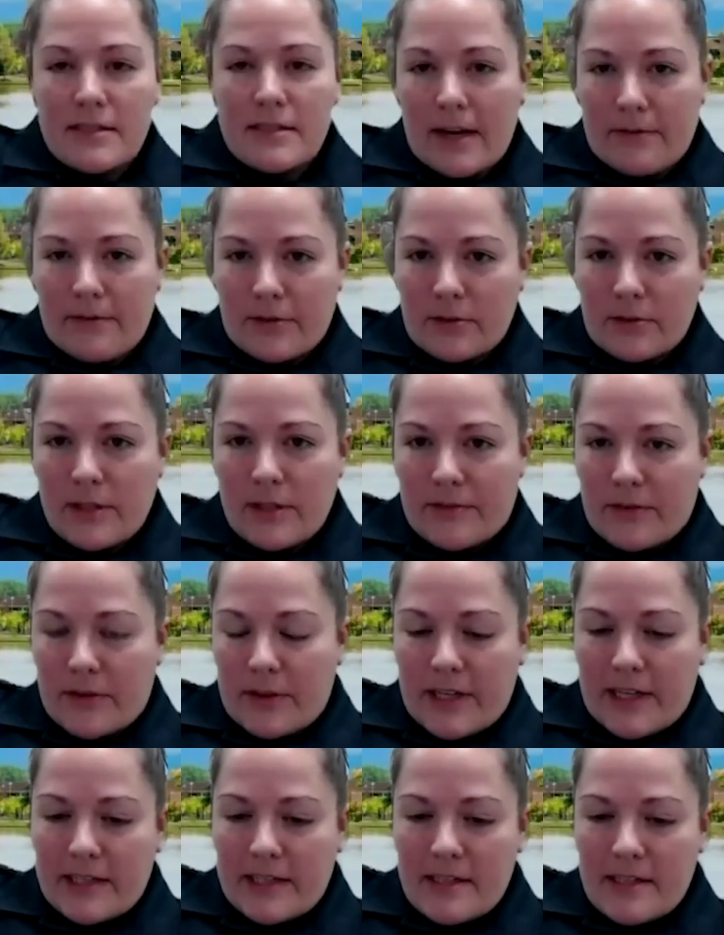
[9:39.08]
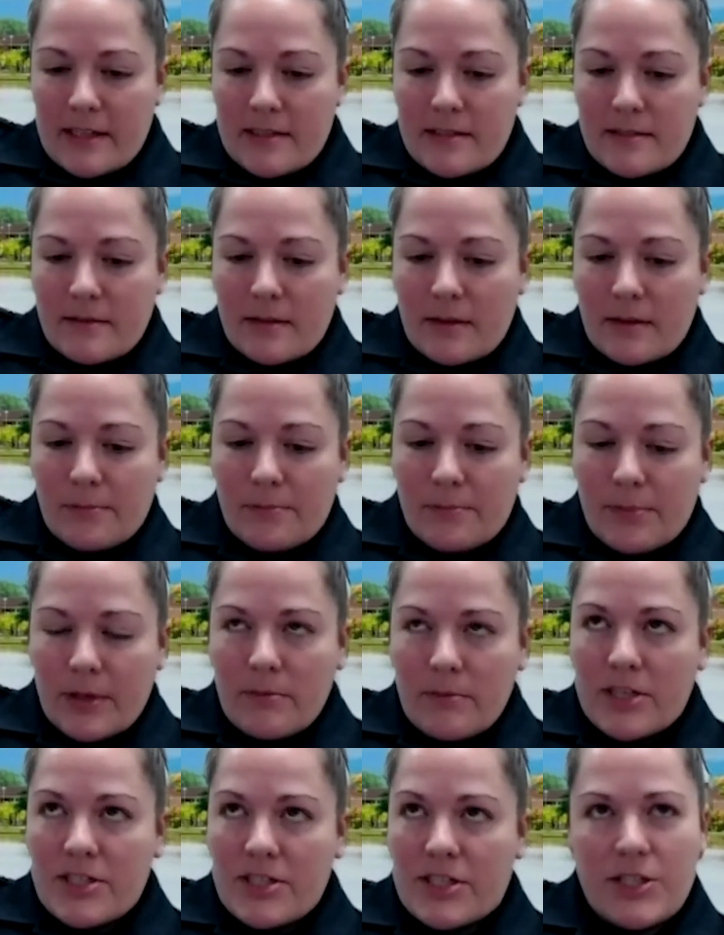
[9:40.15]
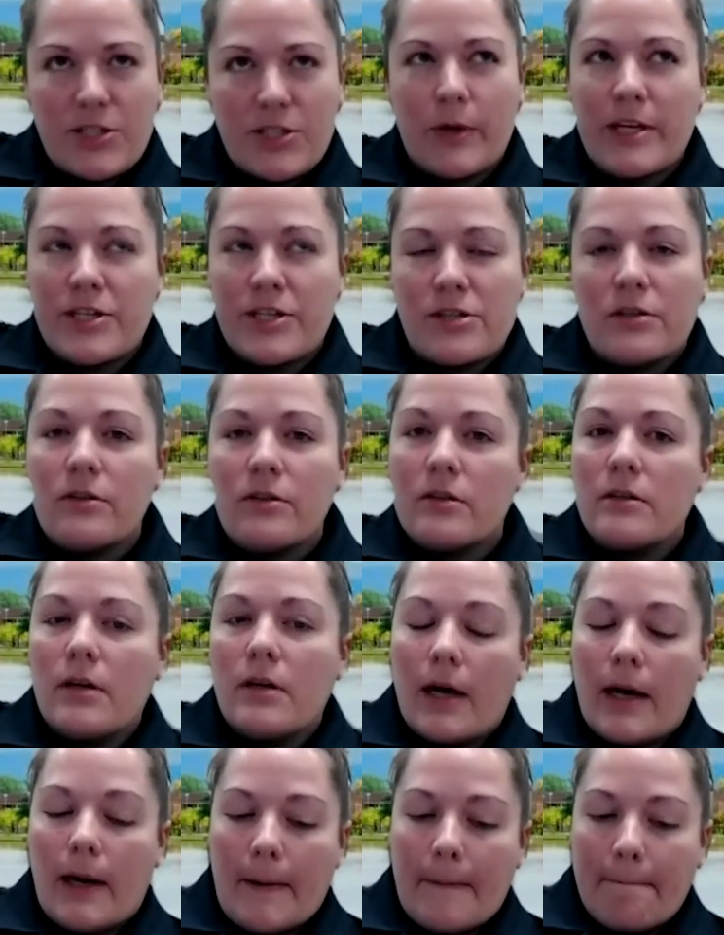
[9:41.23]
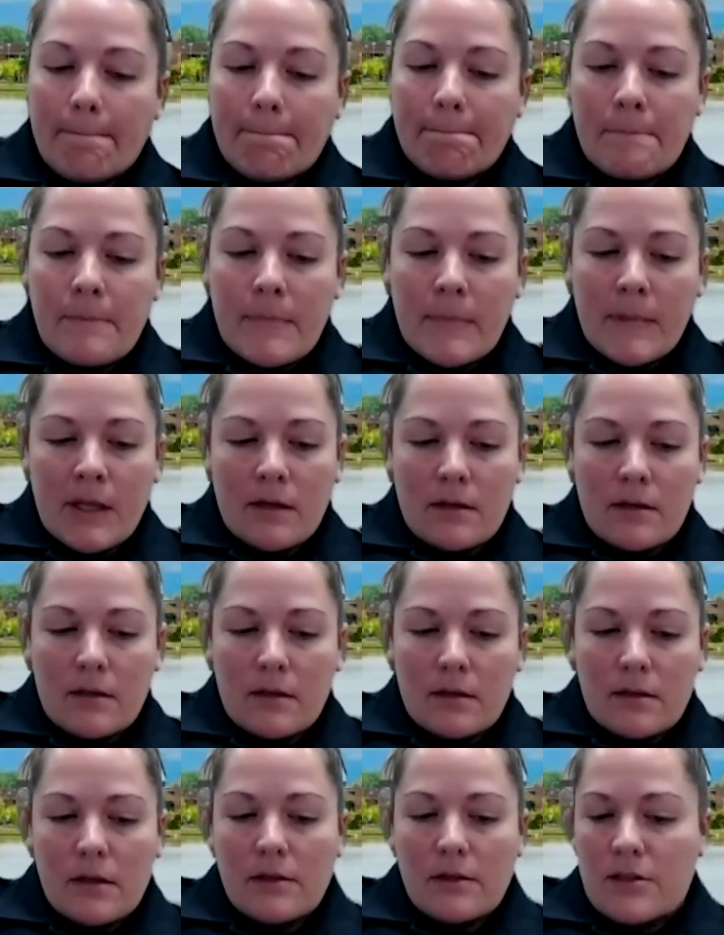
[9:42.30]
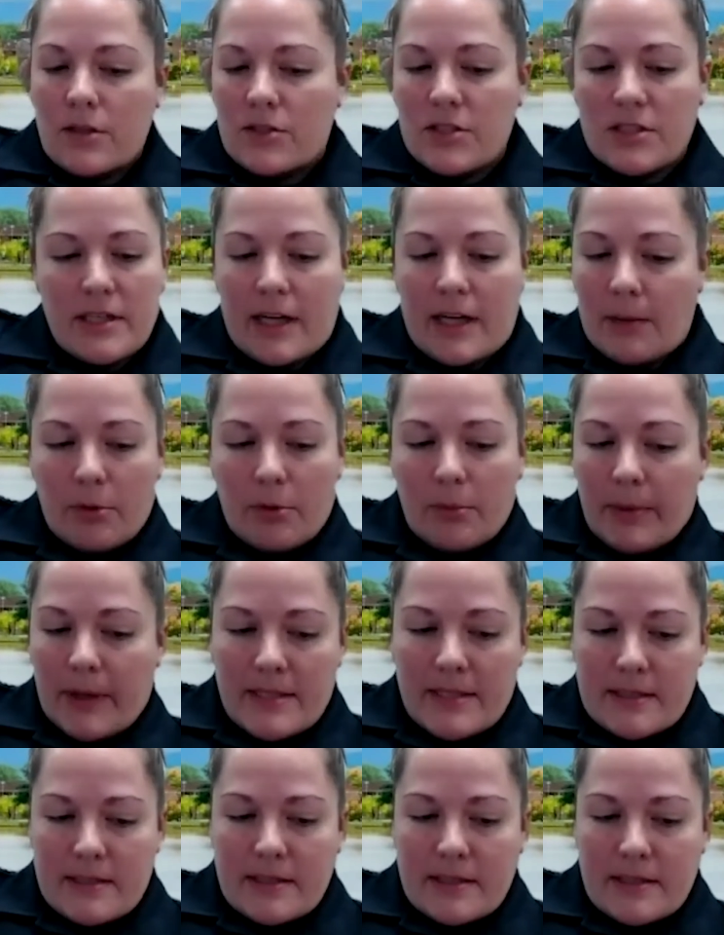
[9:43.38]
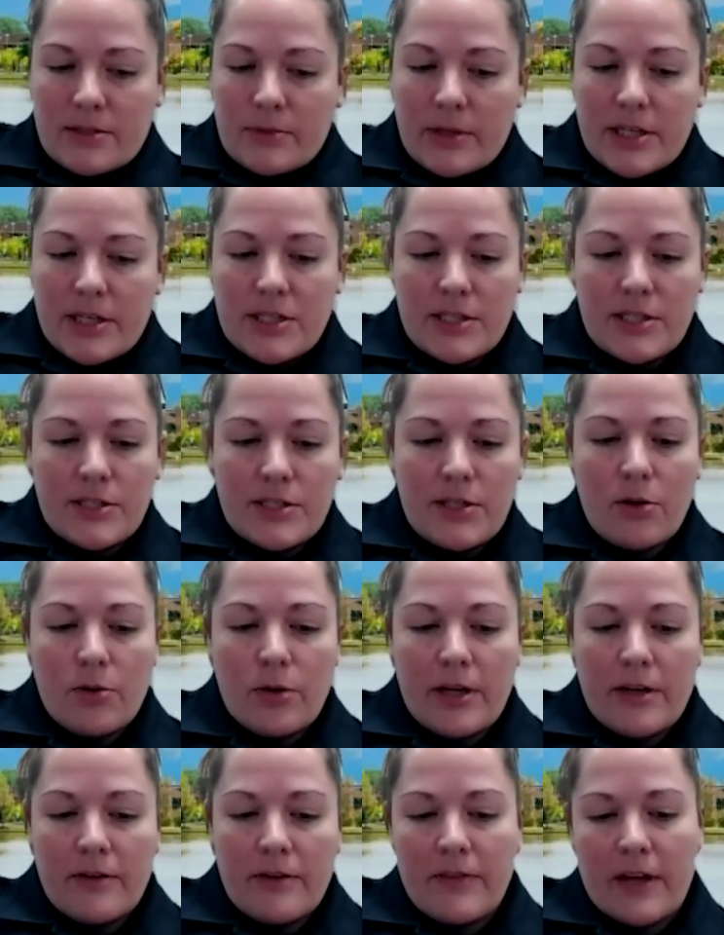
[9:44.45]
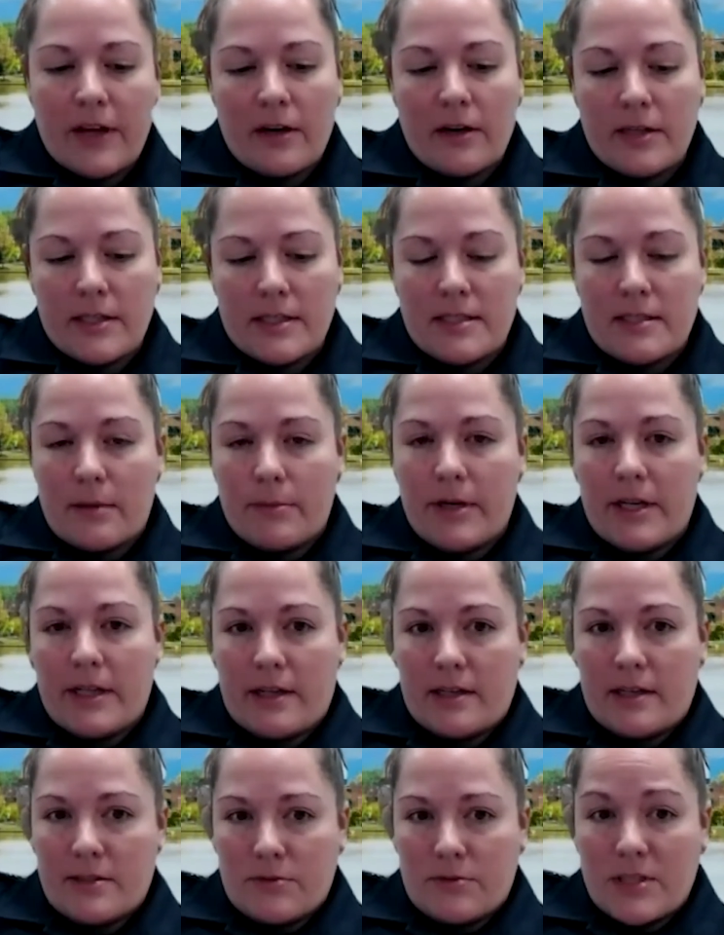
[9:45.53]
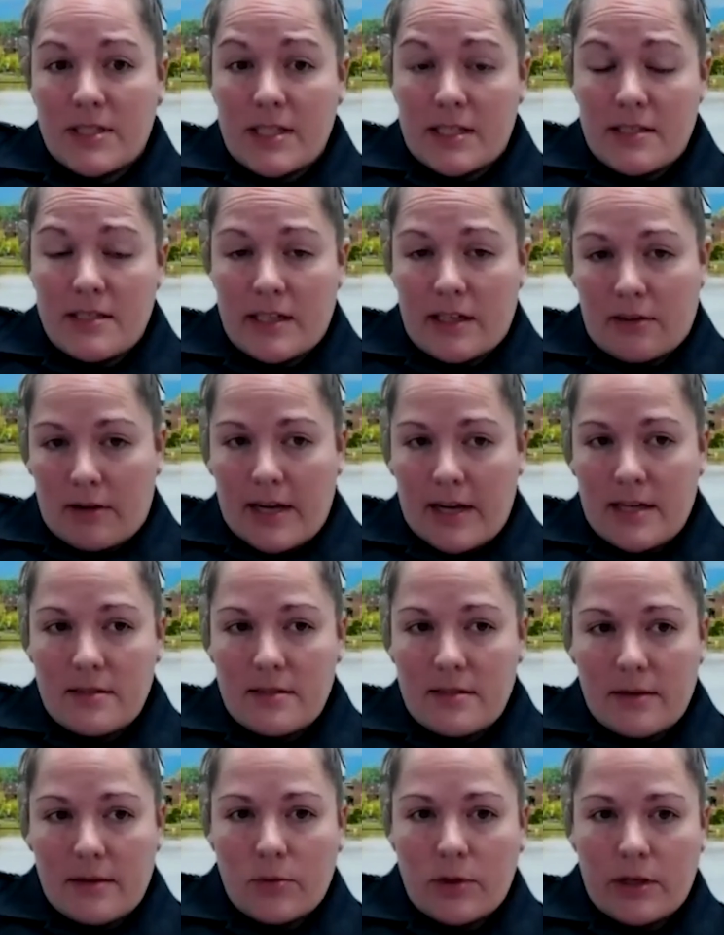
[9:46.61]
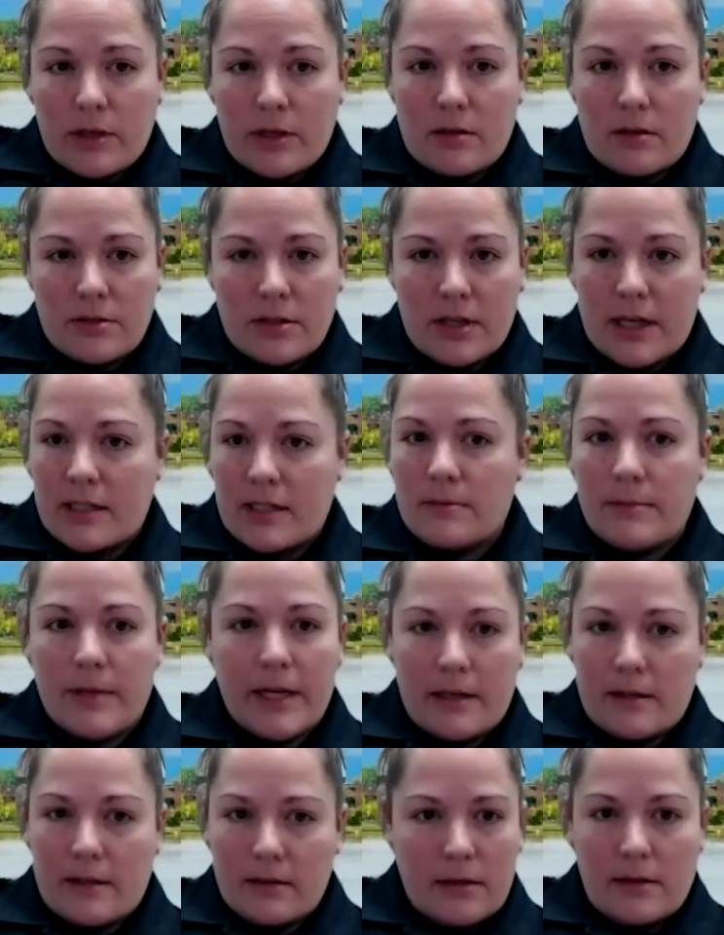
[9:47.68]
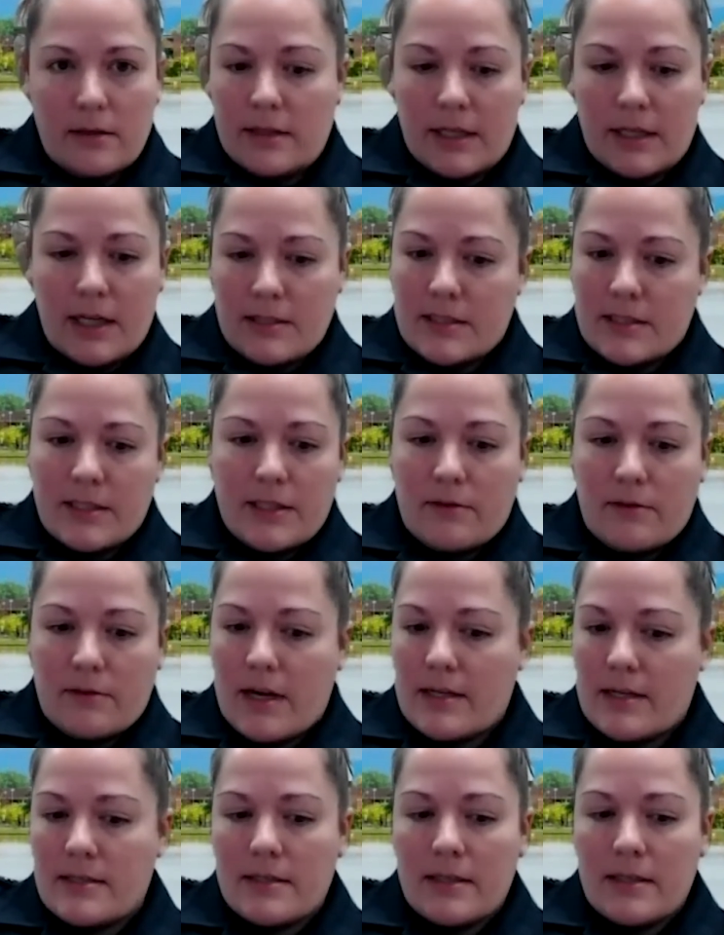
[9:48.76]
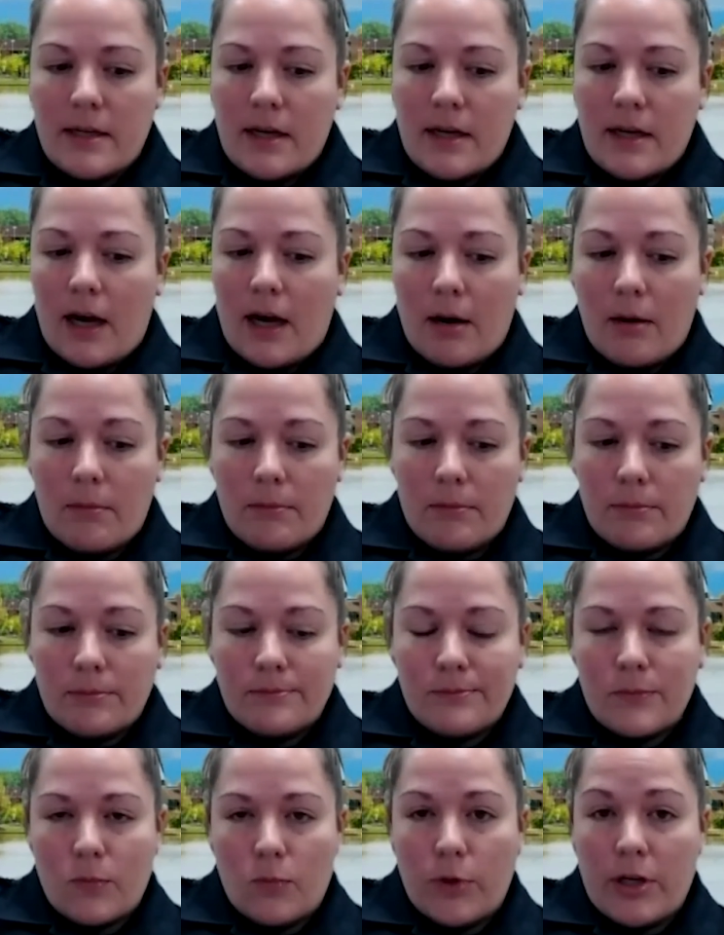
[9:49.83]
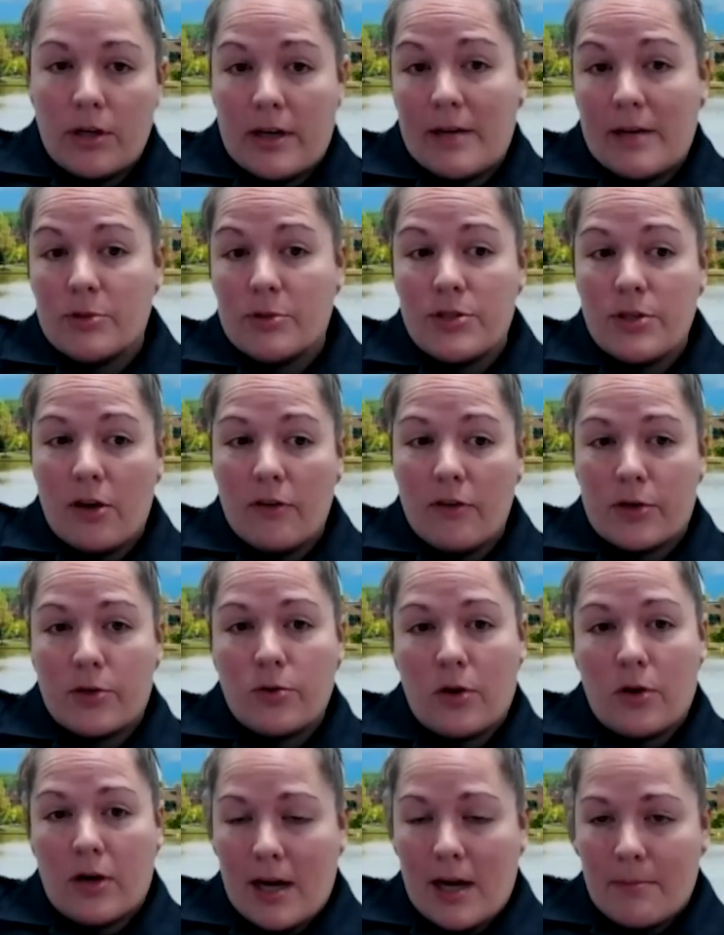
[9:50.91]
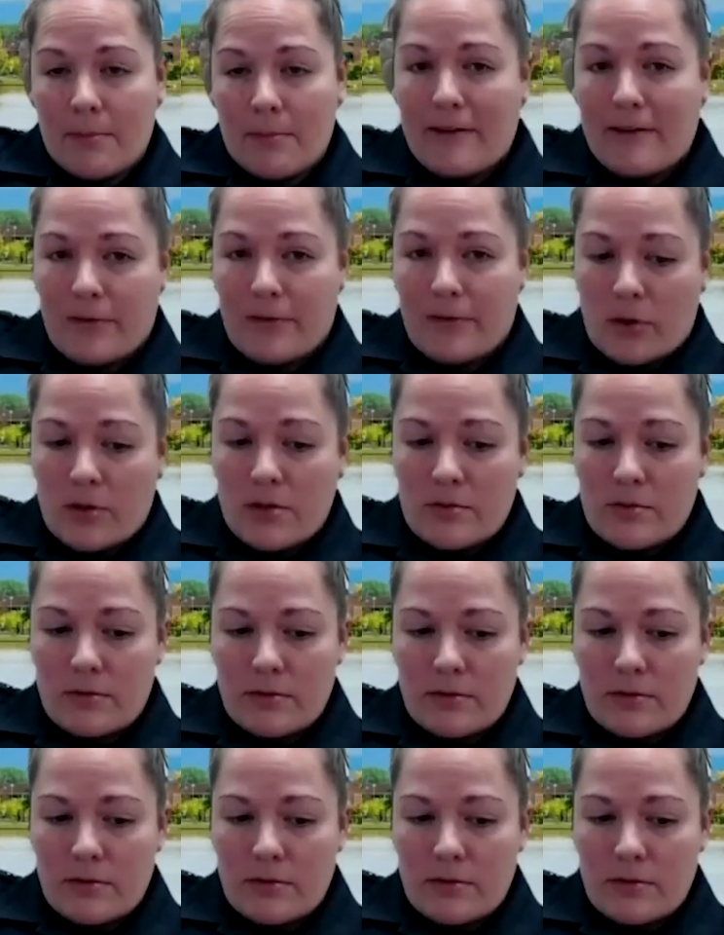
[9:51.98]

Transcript: several different things, and it's pretty much situational. So just a couple basic situations. So if there is somebody that is resisting arrest and we are trying to make an in custody arrest, we are able to overcome that force